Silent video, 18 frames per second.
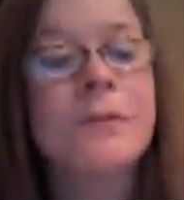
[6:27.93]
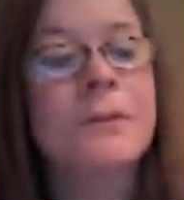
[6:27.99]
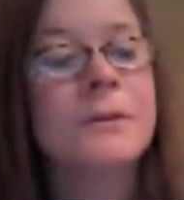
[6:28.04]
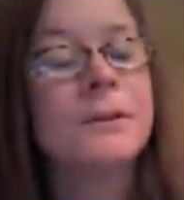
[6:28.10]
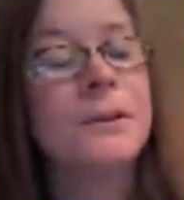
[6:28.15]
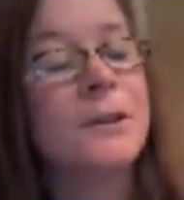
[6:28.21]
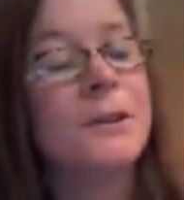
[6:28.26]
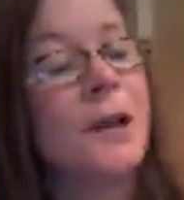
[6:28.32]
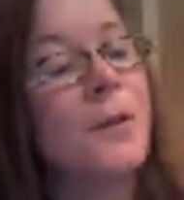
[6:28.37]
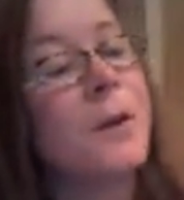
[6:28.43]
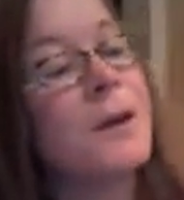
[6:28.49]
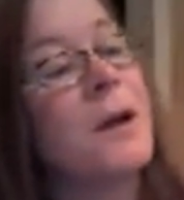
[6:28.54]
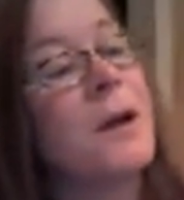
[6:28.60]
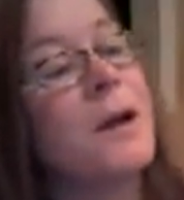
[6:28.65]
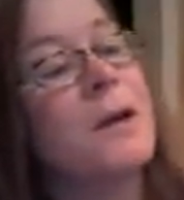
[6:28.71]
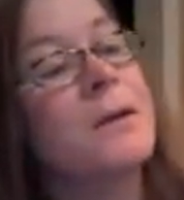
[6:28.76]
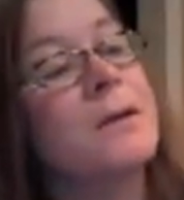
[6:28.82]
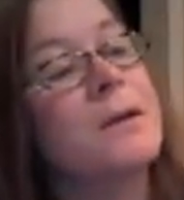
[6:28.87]
Slow it
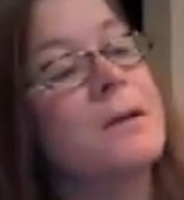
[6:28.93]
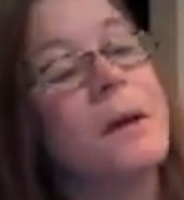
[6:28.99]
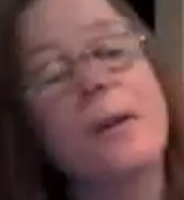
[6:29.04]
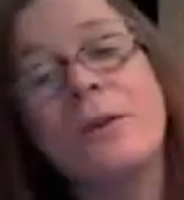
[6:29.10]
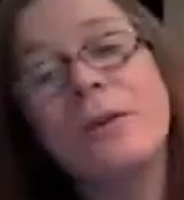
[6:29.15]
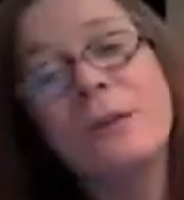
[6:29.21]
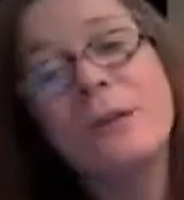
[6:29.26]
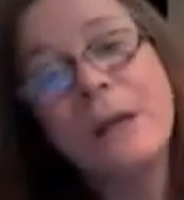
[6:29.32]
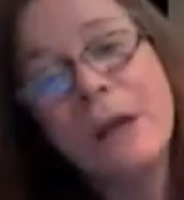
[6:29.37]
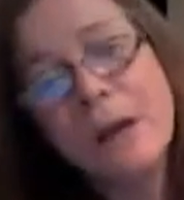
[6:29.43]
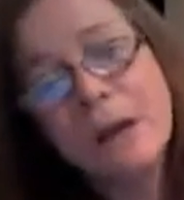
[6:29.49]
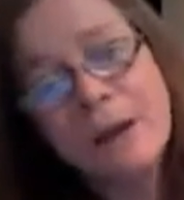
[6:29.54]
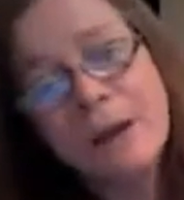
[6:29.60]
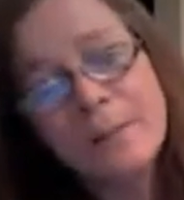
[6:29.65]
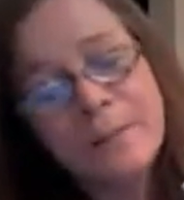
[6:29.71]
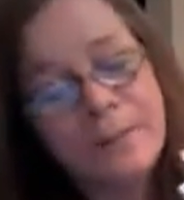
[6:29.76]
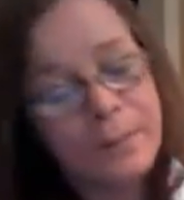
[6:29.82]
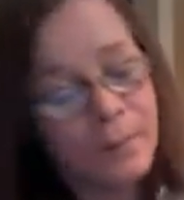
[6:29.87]
down, take your
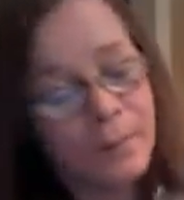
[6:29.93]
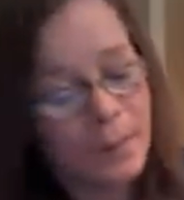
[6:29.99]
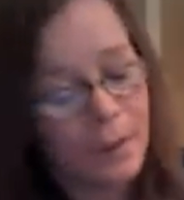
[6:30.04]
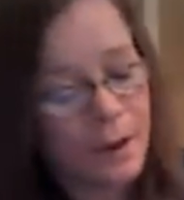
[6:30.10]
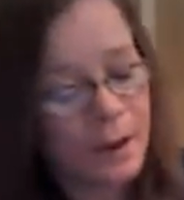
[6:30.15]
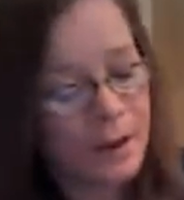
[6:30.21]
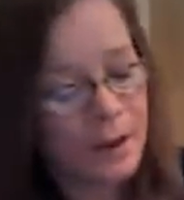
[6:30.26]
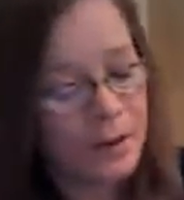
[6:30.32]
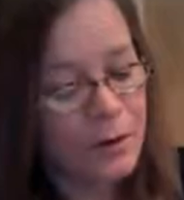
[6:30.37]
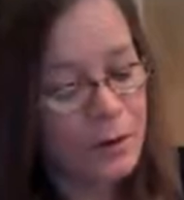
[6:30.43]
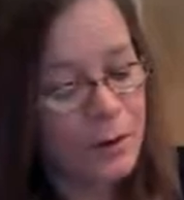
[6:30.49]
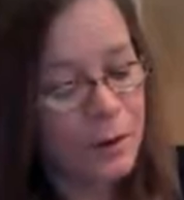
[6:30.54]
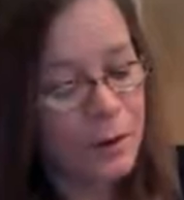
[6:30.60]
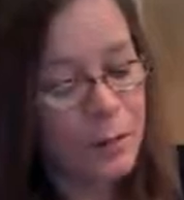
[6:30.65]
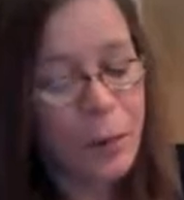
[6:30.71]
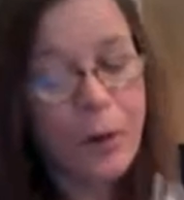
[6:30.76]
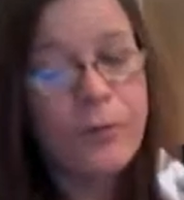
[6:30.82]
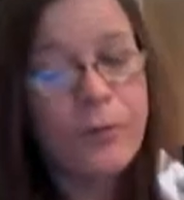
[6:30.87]
time. You get a
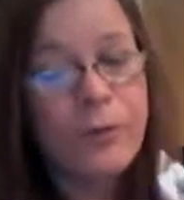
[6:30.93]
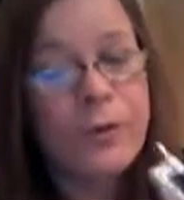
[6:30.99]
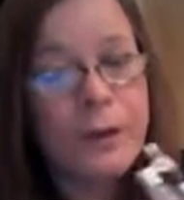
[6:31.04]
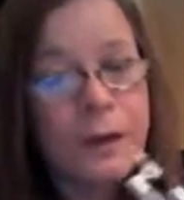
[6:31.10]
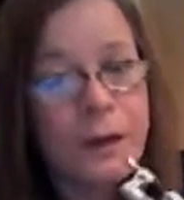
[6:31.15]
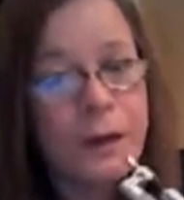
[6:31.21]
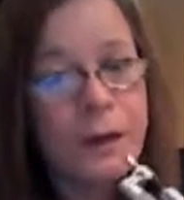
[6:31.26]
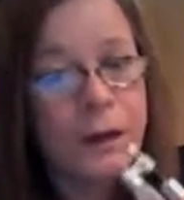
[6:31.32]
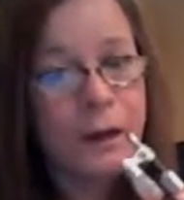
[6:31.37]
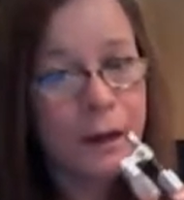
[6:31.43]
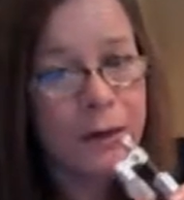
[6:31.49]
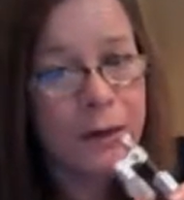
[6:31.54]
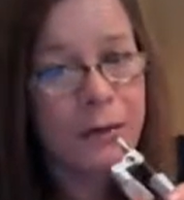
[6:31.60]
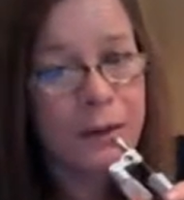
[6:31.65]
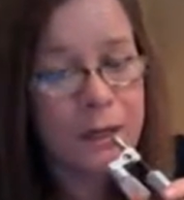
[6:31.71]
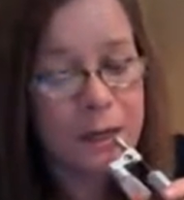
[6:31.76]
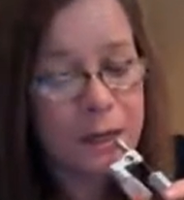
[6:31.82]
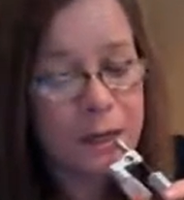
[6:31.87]
perfect hit every
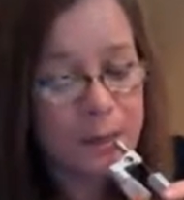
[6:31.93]
time.